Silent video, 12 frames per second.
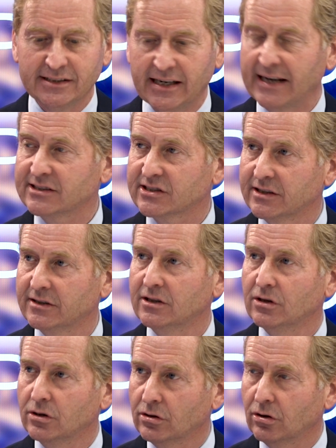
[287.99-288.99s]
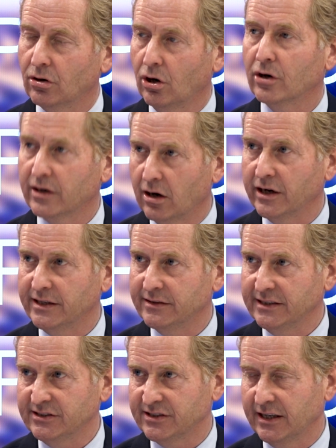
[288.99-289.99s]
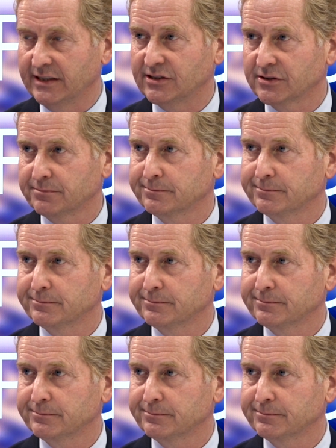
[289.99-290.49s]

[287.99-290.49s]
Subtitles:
desk online these days.